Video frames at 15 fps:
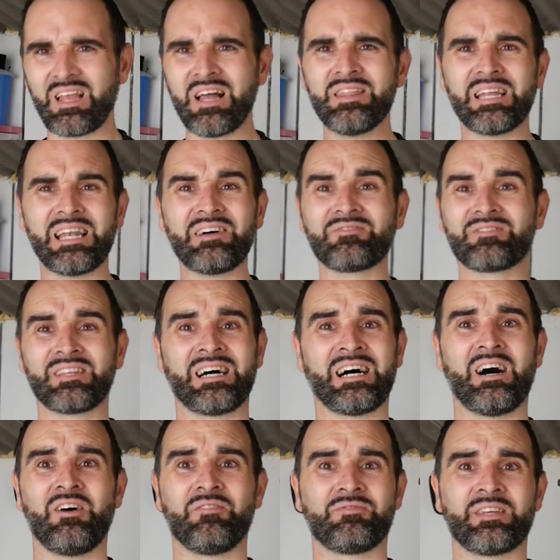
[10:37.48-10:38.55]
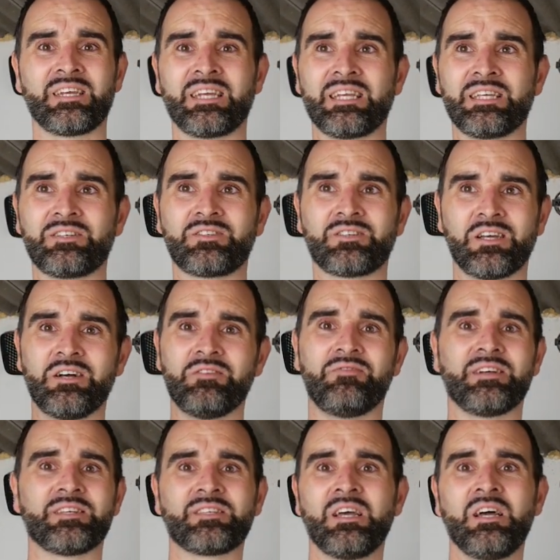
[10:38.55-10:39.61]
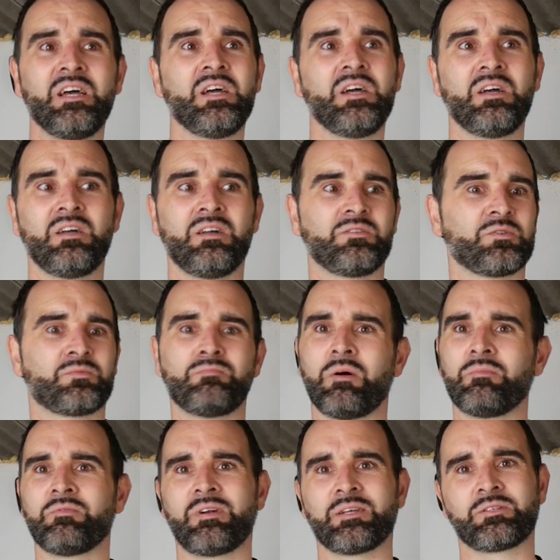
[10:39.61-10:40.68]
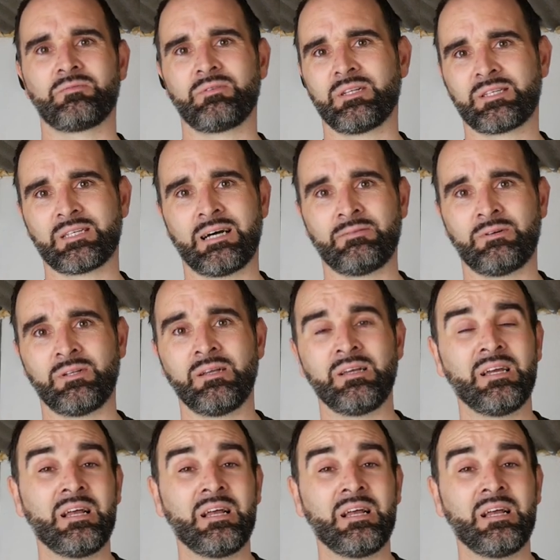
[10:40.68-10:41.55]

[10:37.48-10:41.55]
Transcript: And then after that, off the surface, just mop the rest up with a towel.